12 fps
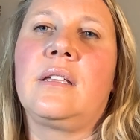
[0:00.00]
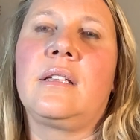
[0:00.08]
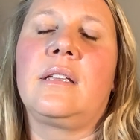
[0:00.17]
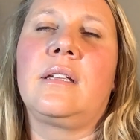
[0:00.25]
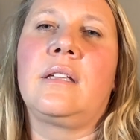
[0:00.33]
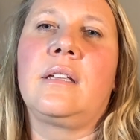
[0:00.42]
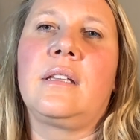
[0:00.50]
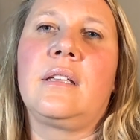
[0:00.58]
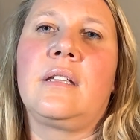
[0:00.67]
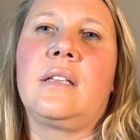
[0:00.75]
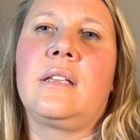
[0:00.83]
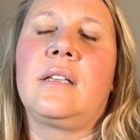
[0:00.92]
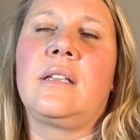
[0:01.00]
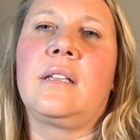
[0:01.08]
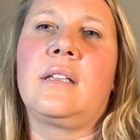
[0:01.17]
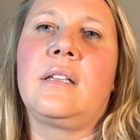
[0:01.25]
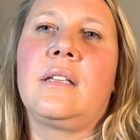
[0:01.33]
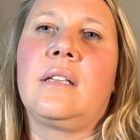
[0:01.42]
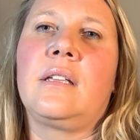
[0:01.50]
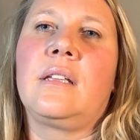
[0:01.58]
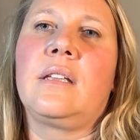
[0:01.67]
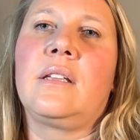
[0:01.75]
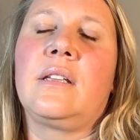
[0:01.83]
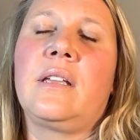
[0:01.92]
work becomes more stressful. The
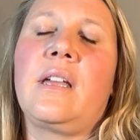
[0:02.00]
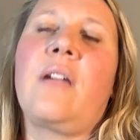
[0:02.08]
house,